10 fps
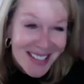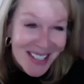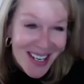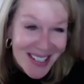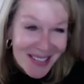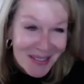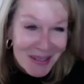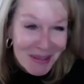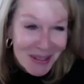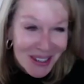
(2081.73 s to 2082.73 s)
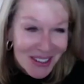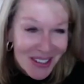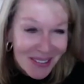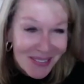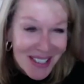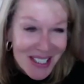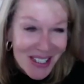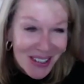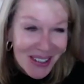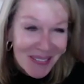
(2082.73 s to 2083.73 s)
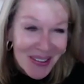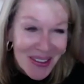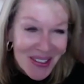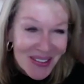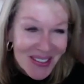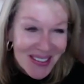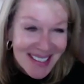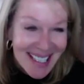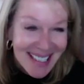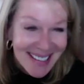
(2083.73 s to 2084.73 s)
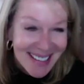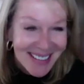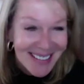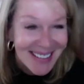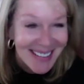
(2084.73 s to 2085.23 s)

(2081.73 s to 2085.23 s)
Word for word: Josh. It was really a lot of fun talking with you. Take care.